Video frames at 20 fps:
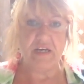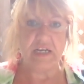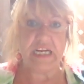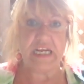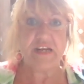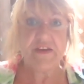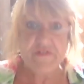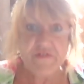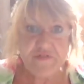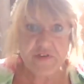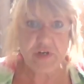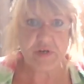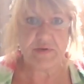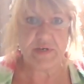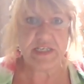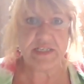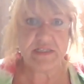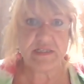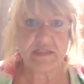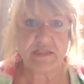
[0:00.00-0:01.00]

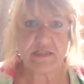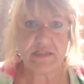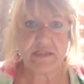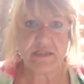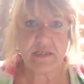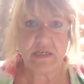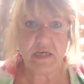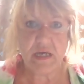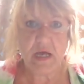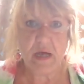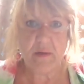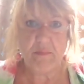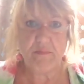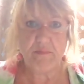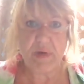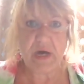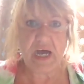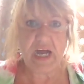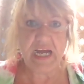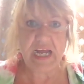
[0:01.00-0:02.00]
influenced
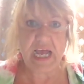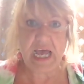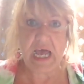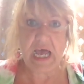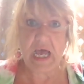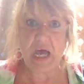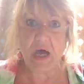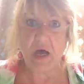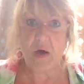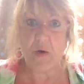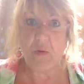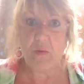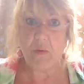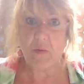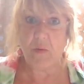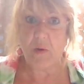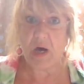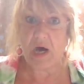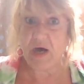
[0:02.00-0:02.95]
by how